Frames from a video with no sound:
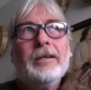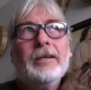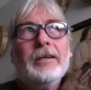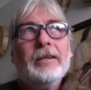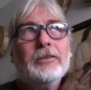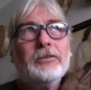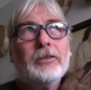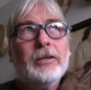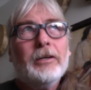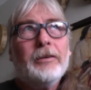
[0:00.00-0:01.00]
And there's
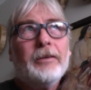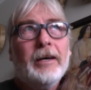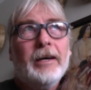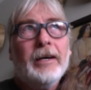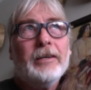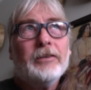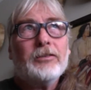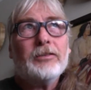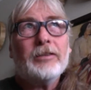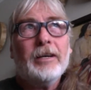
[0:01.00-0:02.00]
Earth
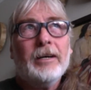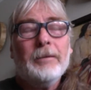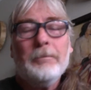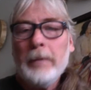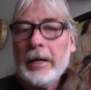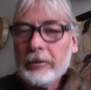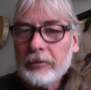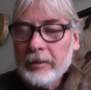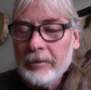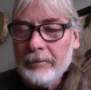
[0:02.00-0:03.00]
as uh, medicine,